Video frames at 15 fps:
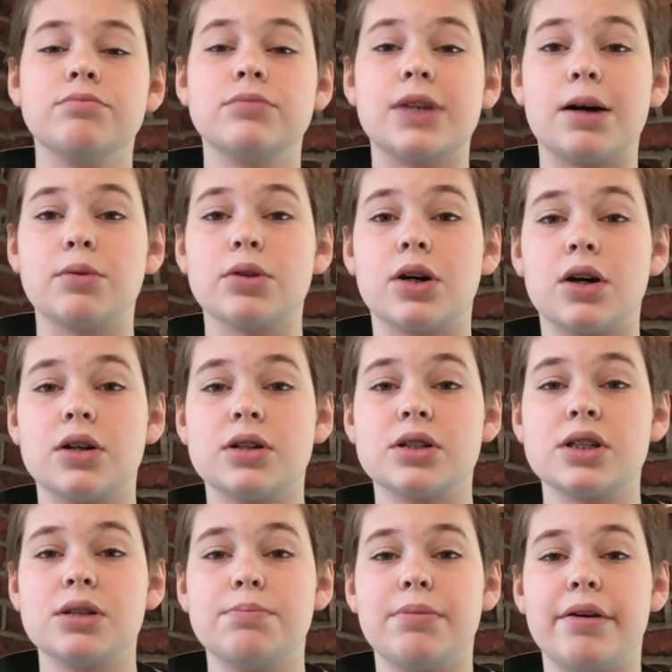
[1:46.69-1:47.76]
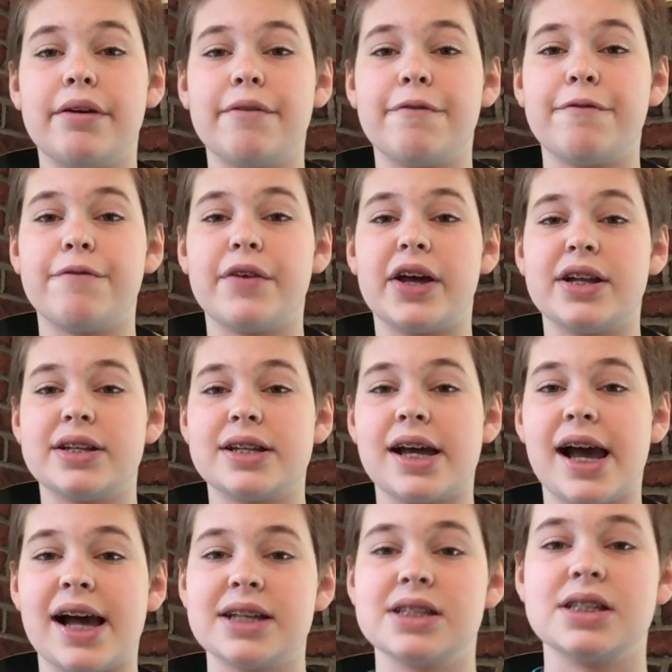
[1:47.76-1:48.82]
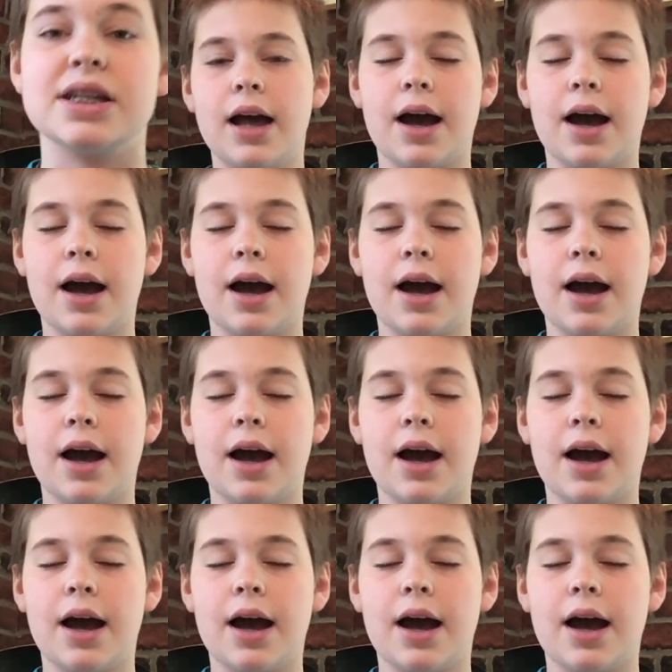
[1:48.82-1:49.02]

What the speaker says: That would honestly be fantastic.